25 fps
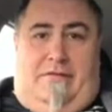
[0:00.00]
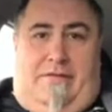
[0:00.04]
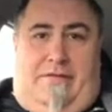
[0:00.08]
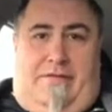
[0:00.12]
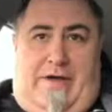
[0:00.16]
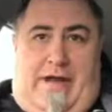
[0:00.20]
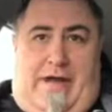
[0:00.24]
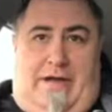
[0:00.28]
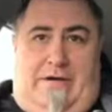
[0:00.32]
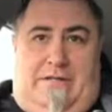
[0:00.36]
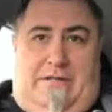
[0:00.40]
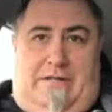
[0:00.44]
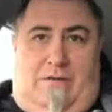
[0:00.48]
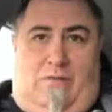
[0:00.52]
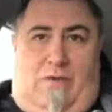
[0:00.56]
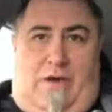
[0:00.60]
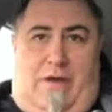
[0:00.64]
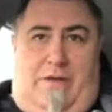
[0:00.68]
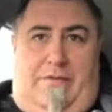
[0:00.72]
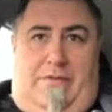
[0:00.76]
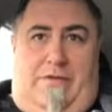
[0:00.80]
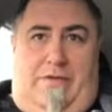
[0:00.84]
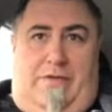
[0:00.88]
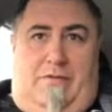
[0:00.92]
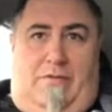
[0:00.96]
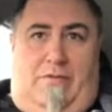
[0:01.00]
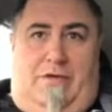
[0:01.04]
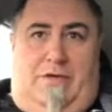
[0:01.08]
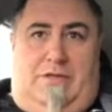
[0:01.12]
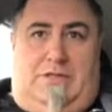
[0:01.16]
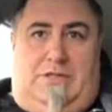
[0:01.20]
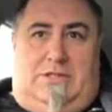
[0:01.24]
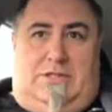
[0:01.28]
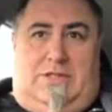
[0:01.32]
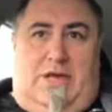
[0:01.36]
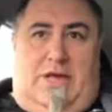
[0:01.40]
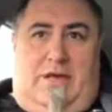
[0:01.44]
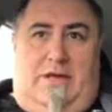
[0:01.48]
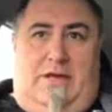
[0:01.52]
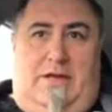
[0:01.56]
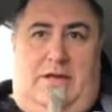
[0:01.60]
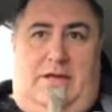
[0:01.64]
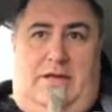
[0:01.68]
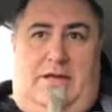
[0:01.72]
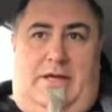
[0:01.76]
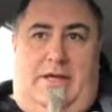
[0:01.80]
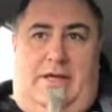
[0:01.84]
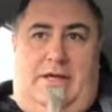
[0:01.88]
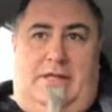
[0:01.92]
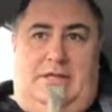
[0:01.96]
That's the one that
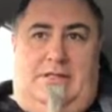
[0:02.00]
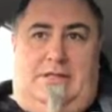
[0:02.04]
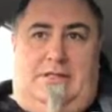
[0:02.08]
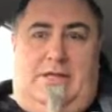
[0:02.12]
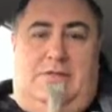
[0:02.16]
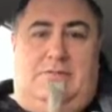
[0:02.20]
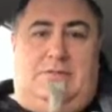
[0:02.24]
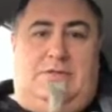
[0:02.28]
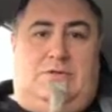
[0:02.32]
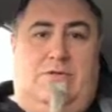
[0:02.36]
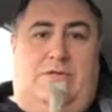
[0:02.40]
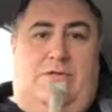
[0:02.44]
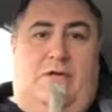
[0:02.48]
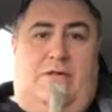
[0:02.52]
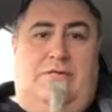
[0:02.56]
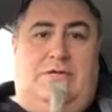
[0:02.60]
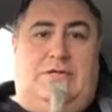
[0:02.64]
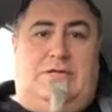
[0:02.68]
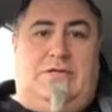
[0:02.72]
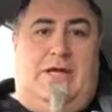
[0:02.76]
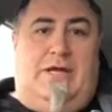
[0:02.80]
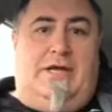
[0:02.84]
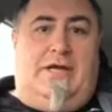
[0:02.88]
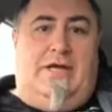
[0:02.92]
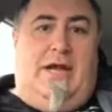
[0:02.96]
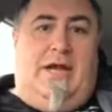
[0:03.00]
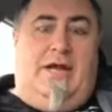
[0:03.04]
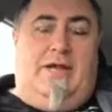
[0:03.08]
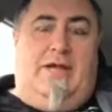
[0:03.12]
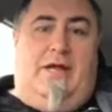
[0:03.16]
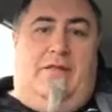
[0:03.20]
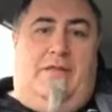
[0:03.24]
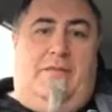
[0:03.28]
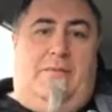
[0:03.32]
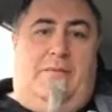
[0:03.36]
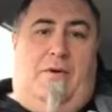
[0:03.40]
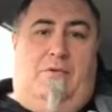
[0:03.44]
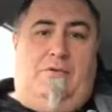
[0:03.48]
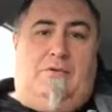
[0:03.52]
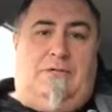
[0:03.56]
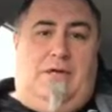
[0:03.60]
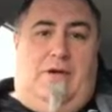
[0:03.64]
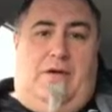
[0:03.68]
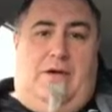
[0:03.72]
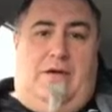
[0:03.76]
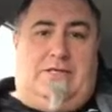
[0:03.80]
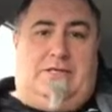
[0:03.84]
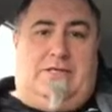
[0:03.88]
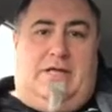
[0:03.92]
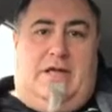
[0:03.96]
it seems to have overtaken any other
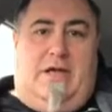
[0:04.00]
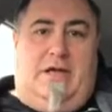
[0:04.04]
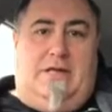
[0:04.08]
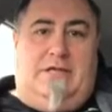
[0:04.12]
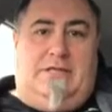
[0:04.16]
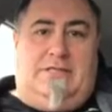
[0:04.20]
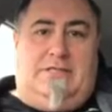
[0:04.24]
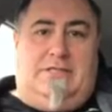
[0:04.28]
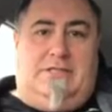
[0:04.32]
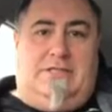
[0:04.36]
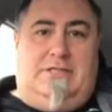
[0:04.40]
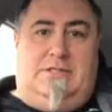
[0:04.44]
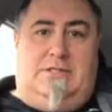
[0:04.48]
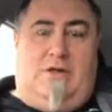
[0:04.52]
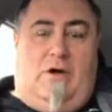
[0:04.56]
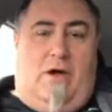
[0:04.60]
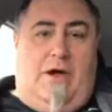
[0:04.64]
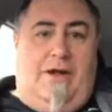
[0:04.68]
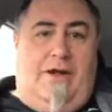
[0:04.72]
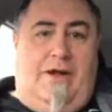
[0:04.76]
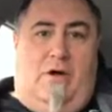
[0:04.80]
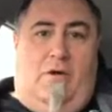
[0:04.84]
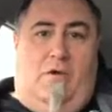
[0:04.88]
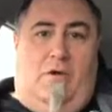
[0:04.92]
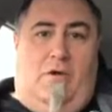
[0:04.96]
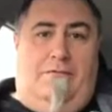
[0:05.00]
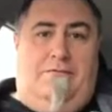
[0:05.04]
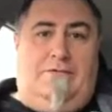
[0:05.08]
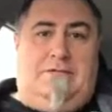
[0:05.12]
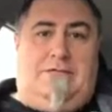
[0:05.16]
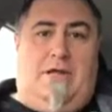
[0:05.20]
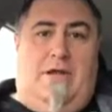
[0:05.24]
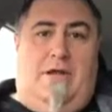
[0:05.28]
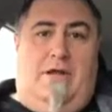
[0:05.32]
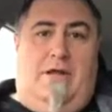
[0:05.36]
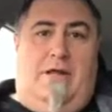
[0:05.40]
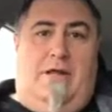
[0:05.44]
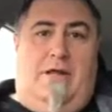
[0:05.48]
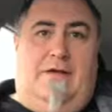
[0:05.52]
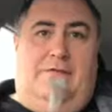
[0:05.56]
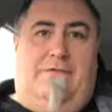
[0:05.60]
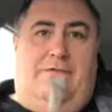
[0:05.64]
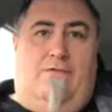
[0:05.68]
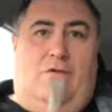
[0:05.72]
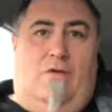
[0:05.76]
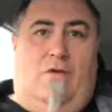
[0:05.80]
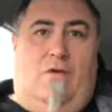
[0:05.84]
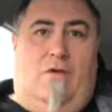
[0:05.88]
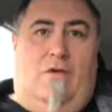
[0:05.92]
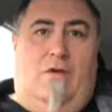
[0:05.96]
poltergeist case that I know of, certainly
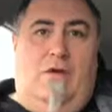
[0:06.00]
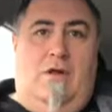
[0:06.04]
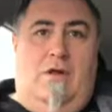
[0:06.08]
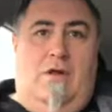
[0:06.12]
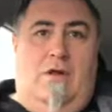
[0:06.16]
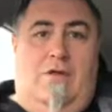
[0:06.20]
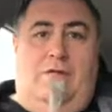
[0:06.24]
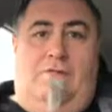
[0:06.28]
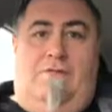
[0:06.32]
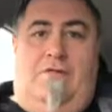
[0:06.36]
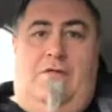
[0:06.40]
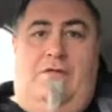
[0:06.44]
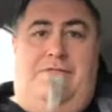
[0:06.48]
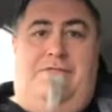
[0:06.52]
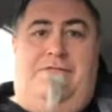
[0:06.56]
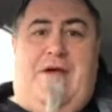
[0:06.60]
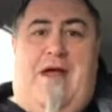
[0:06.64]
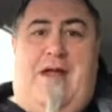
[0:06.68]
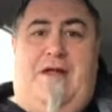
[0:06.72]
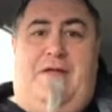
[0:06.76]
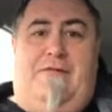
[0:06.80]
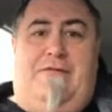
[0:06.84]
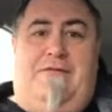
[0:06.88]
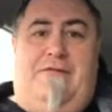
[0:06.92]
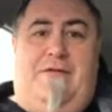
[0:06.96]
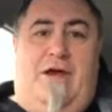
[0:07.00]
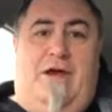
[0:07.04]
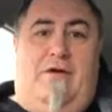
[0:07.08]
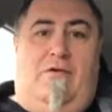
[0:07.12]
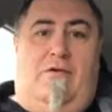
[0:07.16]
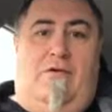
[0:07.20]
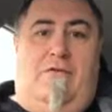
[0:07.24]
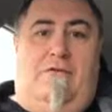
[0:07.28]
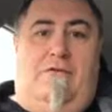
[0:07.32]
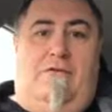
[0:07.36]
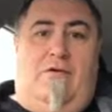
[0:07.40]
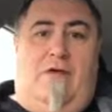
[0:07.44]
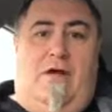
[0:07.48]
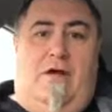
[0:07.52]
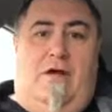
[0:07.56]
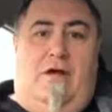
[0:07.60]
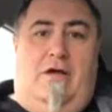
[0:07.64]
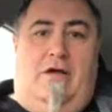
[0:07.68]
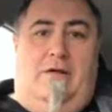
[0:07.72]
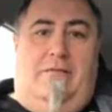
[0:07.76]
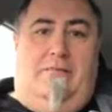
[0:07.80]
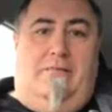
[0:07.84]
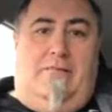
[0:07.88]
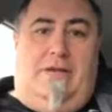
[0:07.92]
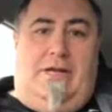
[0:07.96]
for the fanfare of
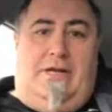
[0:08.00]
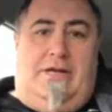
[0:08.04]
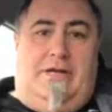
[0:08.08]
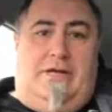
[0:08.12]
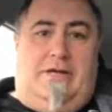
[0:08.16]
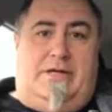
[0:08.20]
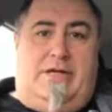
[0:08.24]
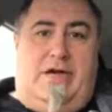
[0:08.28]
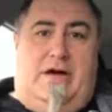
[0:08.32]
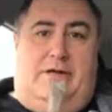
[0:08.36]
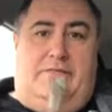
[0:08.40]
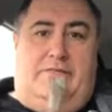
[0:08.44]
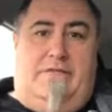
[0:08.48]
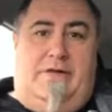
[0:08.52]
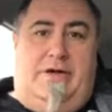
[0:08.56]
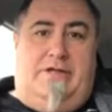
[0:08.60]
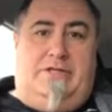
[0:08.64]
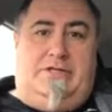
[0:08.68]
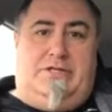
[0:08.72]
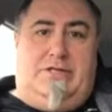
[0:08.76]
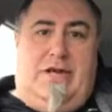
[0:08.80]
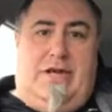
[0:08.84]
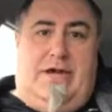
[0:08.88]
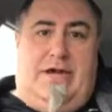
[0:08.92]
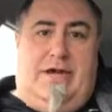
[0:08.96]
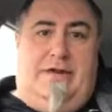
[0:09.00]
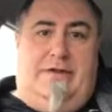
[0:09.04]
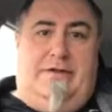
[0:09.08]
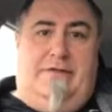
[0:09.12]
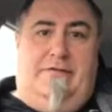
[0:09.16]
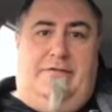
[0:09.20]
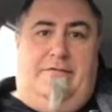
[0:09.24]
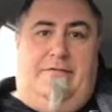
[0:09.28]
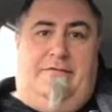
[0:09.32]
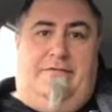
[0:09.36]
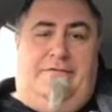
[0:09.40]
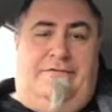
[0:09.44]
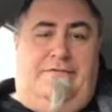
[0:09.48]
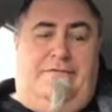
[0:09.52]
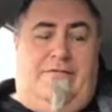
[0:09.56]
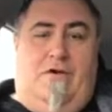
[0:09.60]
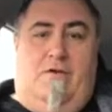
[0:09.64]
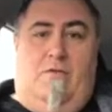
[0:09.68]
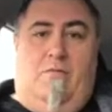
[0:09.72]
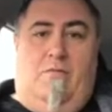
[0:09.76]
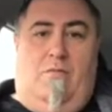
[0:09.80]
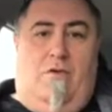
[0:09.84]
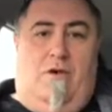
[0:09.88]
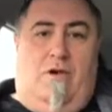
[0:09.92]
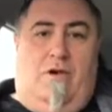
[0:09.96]
media coverage and
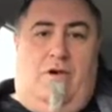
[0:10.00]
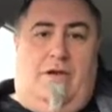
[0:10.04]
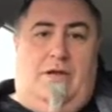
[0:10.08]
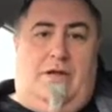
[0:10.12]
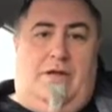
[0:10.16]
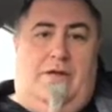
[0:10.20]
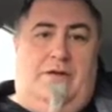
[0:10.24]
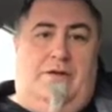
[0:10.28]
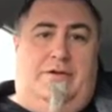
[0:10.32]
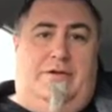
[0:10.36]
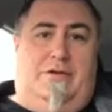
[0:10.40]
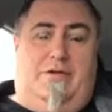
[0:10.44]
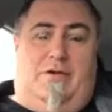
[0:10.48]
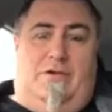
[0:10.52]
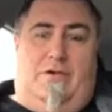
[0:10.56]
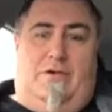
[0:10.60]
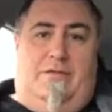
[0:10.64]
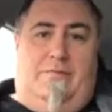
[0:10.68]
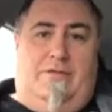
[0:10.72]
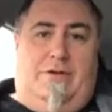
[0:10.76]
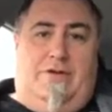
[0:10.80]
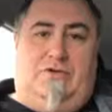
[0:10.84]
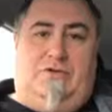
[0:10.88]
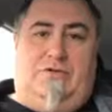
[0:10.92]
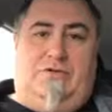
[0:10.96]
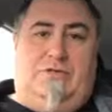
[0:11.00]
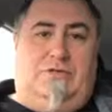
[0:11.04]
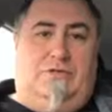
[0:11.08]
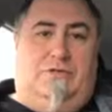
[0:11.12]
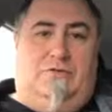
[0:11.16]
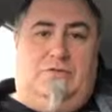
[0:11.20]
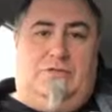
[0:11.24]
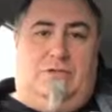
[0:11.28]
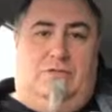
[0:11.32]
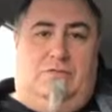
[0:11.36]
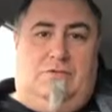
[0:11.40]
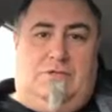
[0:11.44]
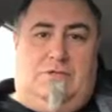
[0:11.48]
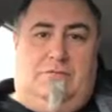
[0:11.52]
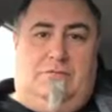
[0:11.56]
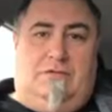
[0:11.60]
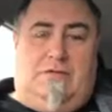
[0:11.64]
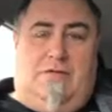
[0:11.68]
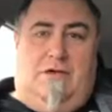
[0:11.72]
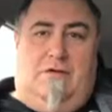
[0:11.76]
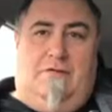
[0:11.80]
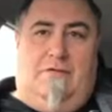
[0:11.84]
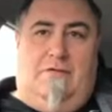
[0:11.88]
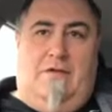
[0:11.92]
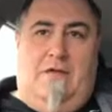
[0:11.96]
film work and documentaries and all sorts of
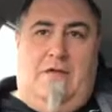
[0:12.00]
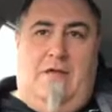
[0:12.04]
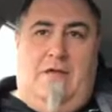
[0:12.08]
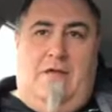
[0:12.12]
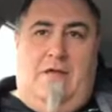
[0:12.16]
stuff.